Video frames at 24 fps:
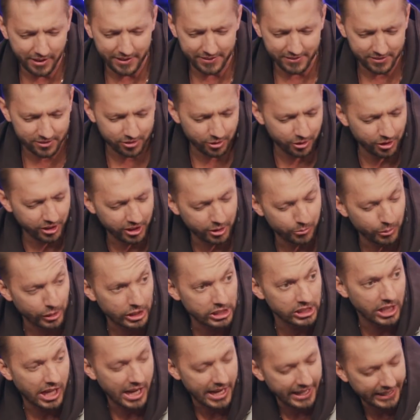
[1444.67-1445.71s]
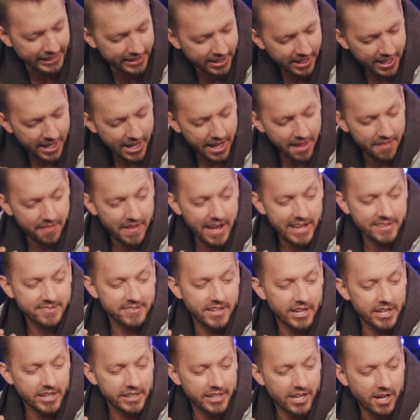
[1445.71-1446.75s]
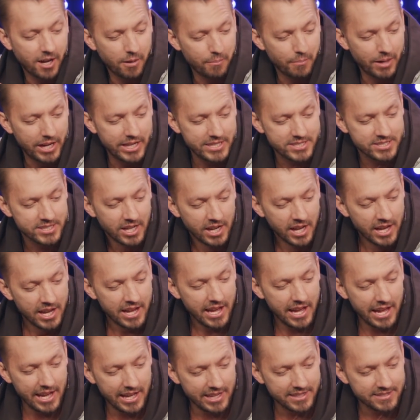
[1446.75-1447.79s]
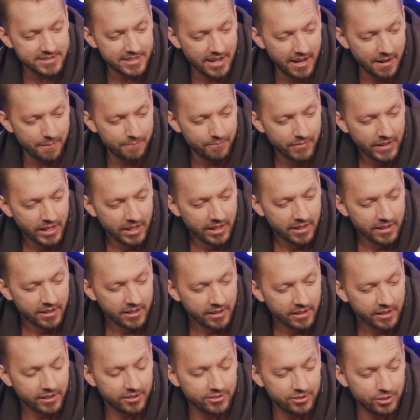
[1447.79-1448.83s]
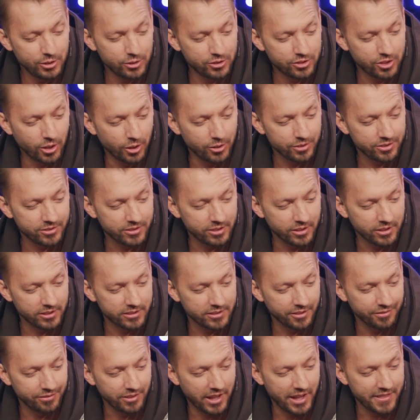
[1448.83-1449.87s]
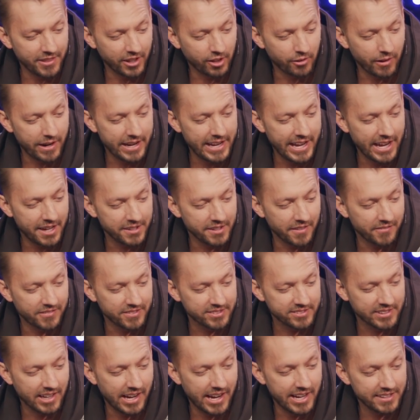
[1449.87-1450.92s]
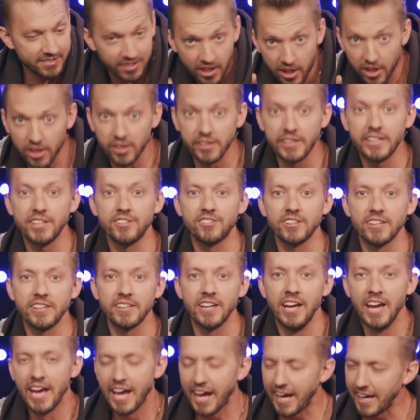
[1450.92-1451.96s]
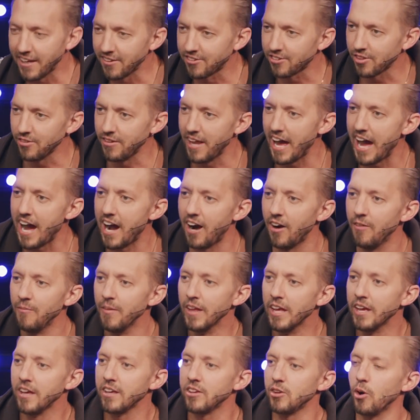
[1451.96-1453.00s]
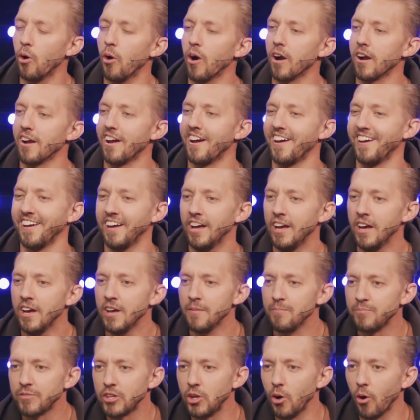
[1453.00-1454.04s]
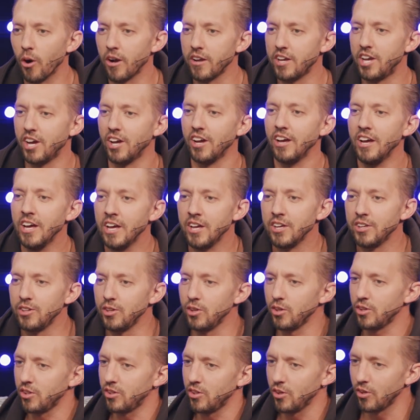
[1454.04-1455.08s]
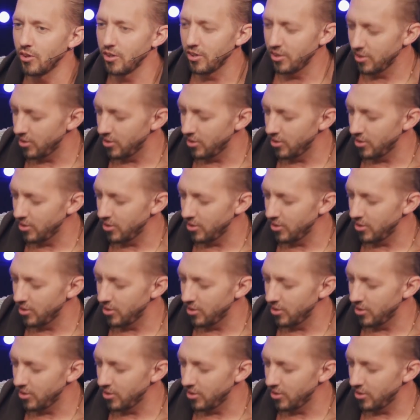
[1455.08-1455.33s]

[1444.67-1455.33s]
And so you're gonna recline, and that's not gonna help much. And because um, you chose to, to fly the Greyhound of the skies, Allegiant. And so now you your, your,